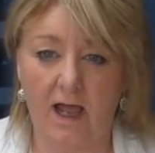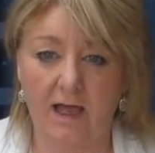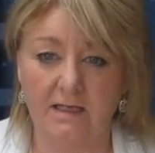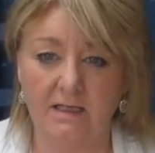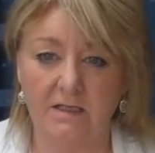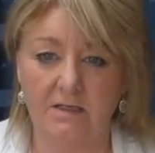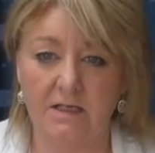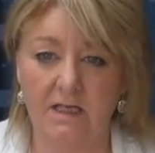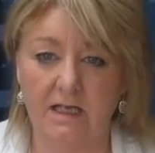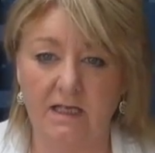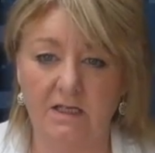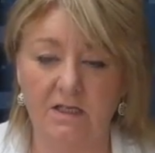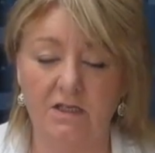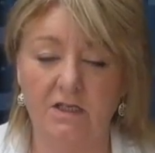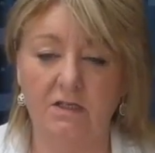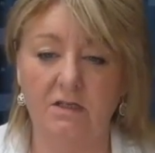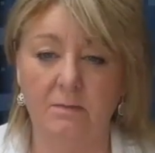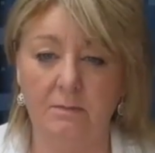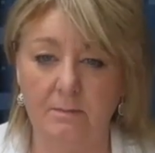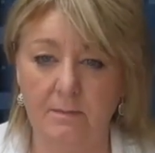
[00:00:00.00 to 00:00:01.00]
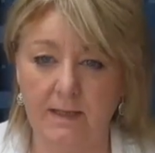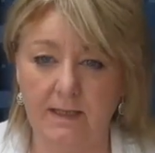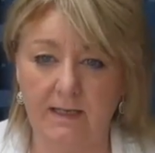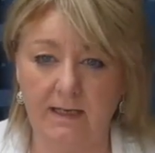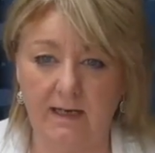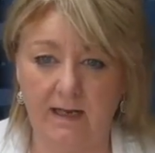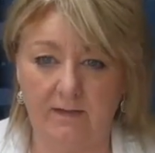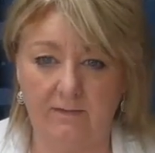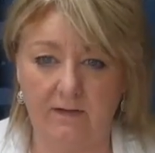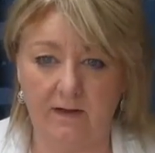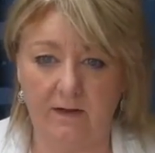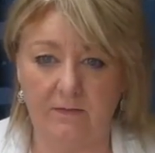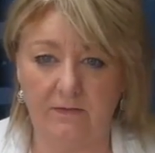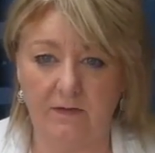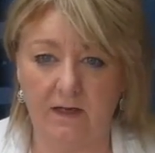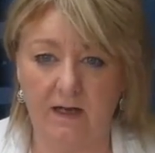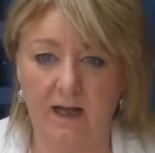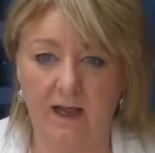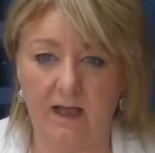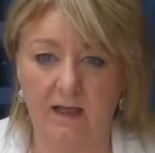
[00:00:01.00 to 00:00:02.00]
had to teach to the middle level of
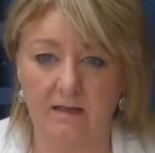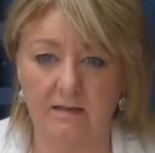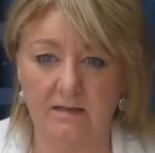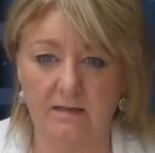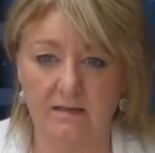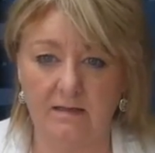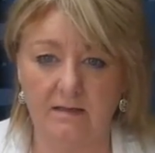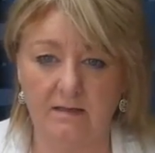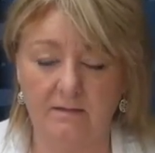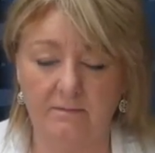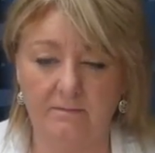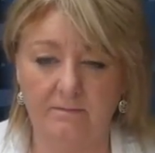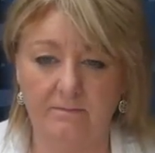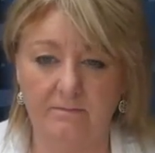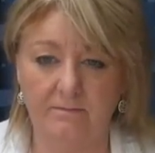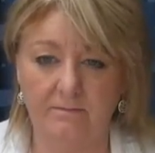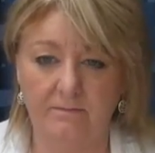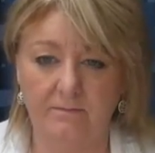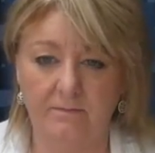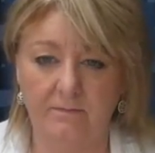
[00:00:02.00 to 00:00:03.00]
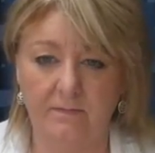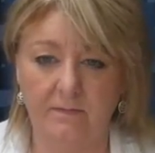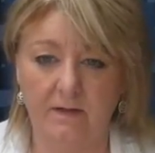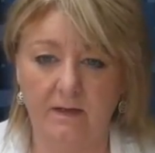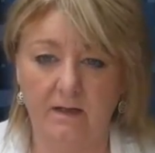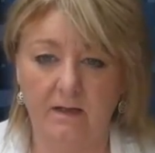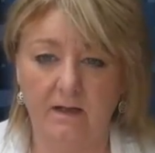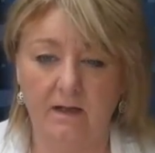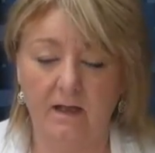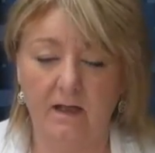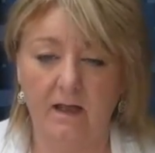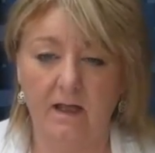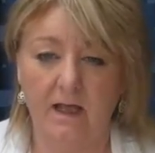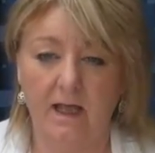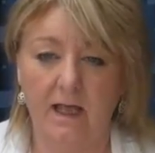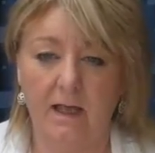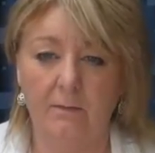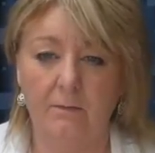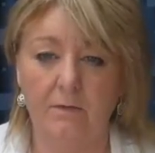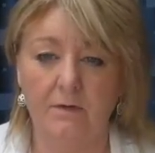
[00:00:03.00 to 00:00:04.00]
the class.
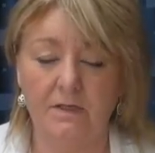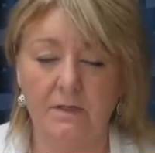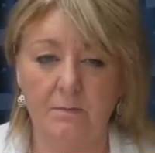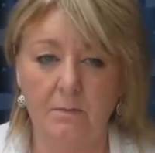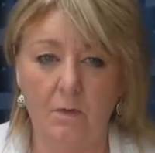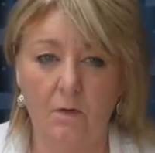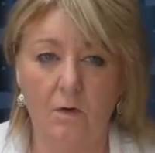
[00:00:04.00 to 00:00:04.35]
It was a